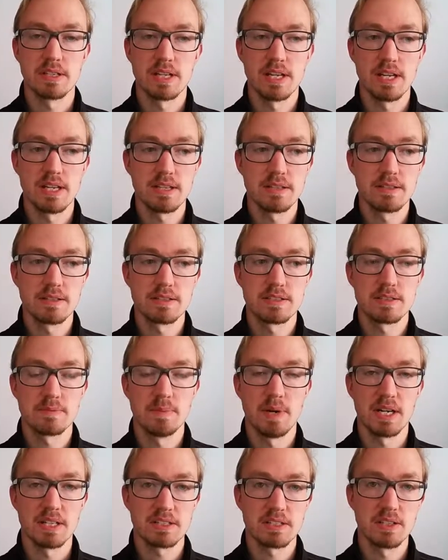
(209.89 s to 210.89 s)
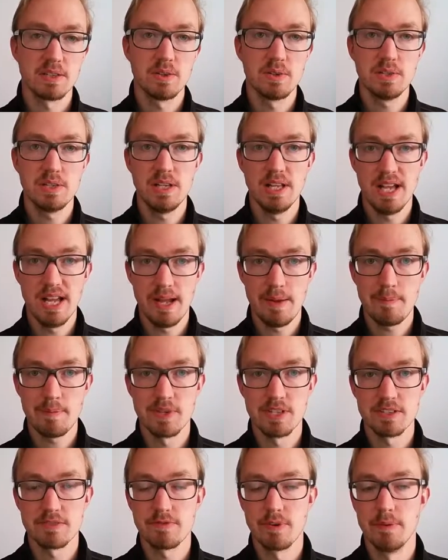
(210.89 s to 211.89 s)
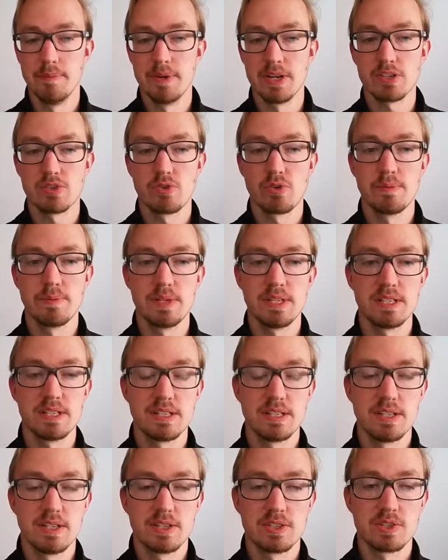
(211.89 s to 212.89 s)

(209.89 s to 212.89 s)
Again, SMART goal, M is for measurable.